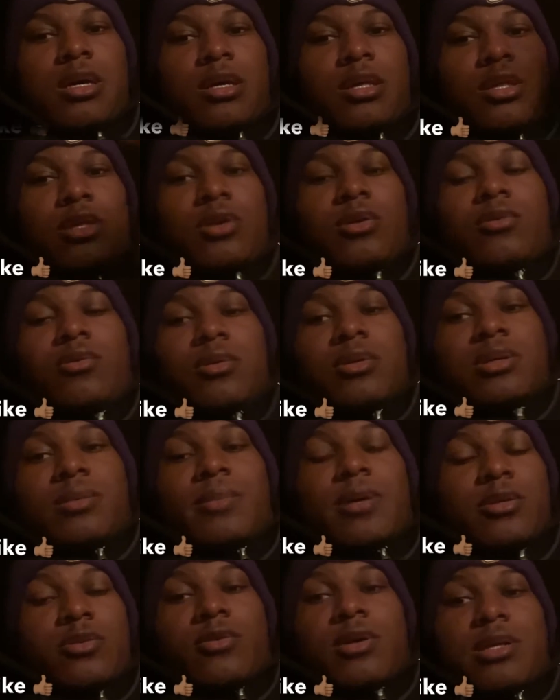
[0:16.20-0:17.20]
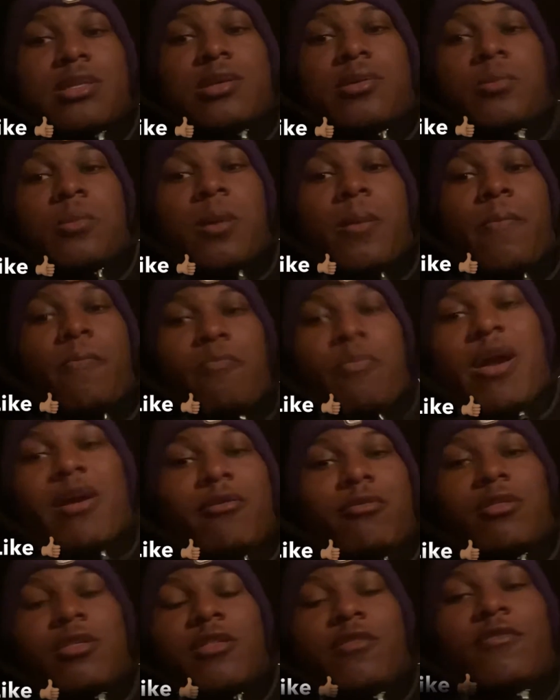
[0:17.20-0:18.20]
Yo, what's up, my squad? Today we're back
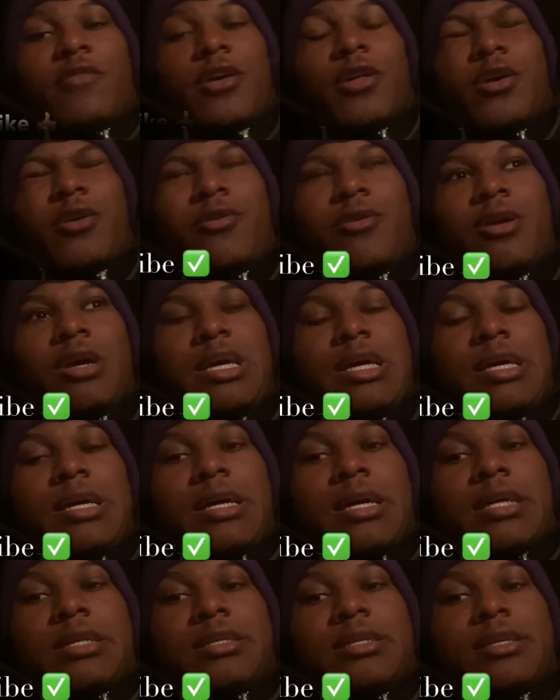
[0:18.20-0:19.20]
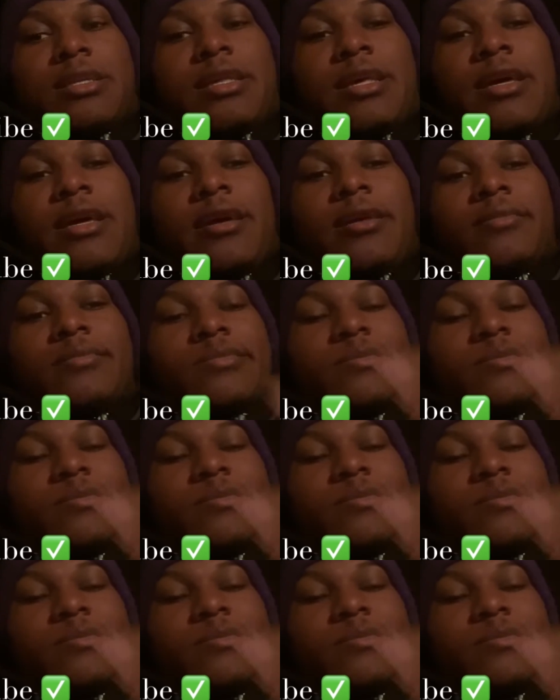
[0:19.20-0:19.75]
with another video, and today,